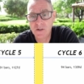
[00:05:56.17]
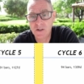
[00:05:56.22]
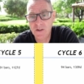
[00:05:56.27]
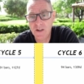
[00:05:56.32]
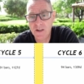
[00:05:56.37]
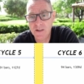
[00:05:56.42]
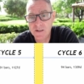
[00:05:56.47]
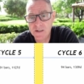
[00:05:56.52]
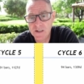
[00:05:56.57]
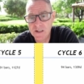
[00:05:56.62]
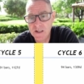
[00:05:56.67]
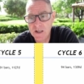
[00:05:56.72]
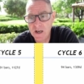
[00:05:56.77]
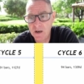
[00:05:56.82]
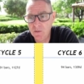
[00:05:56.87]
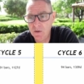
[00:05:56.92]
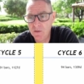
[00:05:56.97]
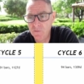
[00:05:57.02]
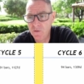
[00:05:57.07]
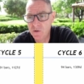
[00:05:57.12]
and then see
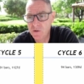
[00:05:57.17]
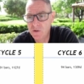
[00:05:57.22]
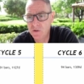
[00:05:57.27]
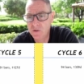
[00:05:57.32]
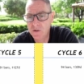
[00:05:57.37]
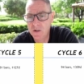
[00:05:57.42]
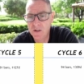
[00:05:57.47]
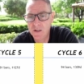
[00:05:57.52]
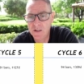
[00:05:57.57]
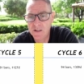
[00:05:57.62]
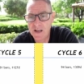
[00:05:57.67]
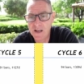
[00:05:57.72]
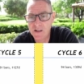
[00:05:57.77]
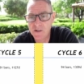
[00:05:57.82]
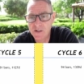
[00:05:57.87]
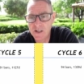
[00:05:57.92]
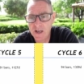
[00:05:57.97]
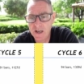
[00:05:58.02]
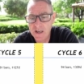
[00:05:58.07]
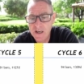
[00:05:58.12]
a reversal to the
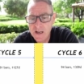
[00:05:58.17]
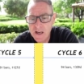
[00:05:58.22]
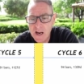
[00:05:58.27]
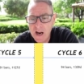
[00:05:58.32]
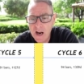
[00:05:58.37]
downside.